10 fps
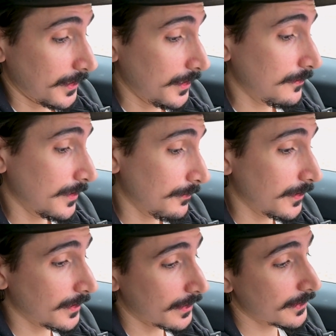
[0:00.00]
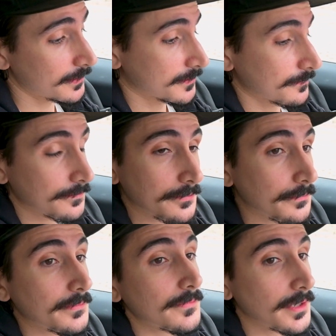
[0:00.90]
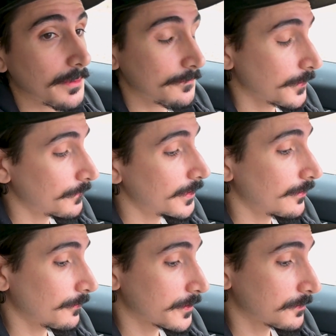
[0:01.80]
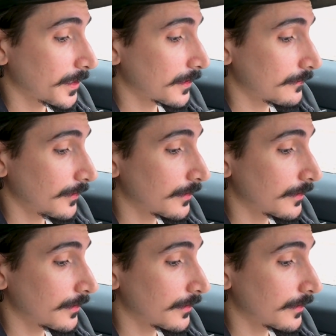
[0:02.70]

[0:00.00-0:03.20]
Anyway, but I guess I'm from the other perspective.